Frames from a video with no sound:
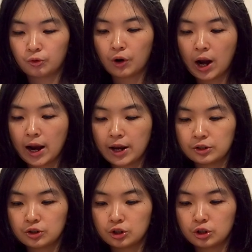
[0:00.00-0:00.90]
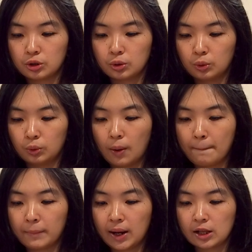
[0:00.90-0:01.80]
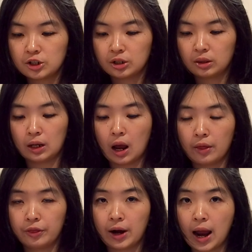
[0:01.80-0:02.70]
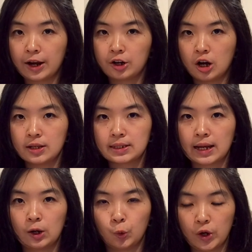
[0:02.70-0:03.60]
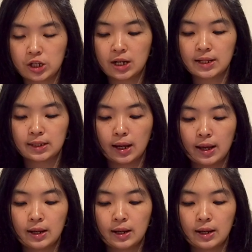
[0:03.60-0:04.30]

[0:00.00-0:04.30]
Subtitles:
try to match the other icons and widgets